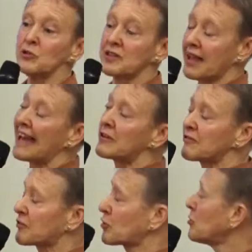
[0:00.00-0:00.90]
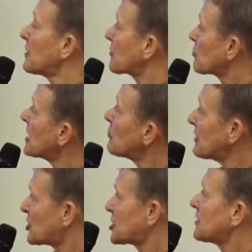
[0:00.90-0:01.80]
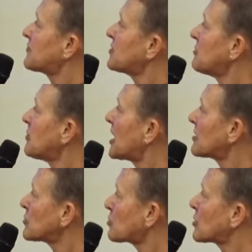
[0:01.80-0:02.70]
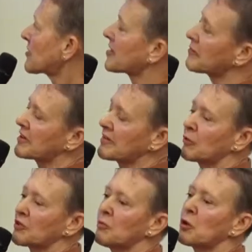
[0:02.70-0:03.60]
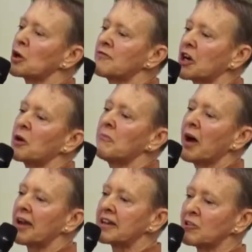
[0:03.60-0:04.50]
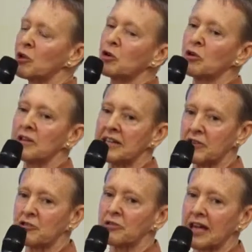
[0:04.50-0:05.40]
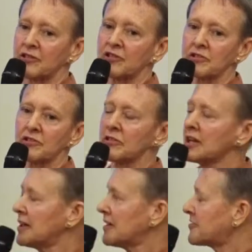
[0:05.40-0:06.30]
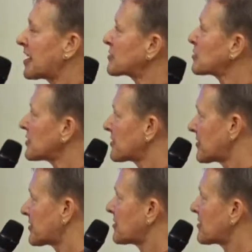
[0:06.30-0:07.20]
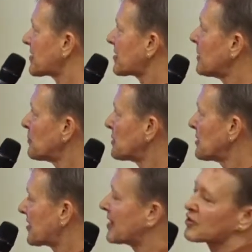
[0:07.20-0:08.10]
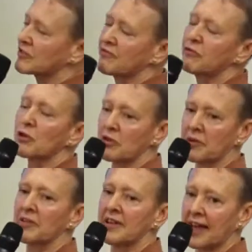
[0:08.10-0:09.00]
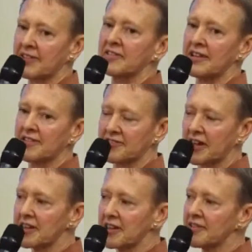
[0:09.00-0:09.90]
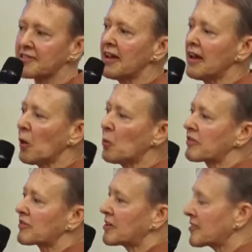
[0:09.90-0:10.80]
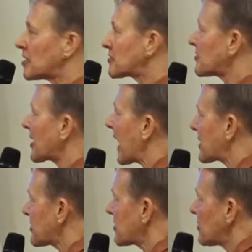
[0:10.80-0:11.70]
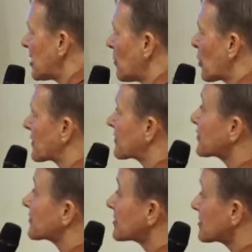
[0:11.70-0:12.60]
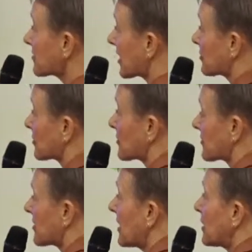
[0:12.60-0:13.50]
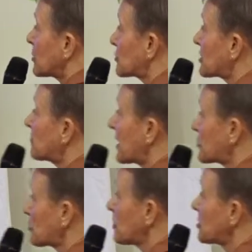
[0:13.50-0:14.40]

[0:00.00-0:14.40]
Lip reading: and end of 2 and 3, we shifted the model towards something that was more of a combined local and international technical assistance implementation for SEA studies, with consultants acting a lot more as facilitators, learning by doing